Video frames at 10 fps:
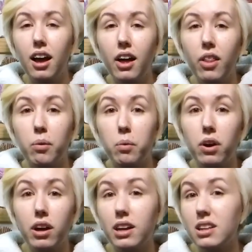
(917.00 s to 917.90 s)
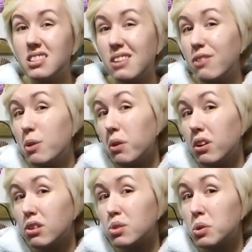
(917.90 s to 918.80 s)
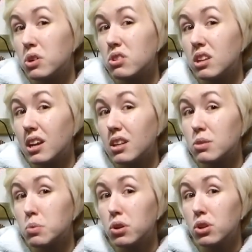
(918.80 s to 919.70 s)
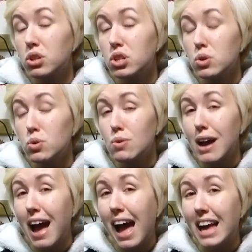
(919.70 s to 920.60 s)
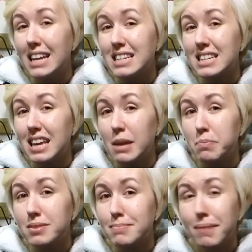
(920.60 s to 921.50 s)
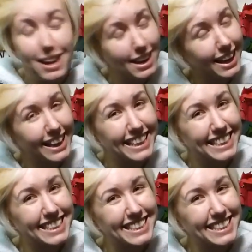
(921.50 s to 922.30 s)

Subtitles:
Otherwise, if you want to watch the next one, do, and keep smiling.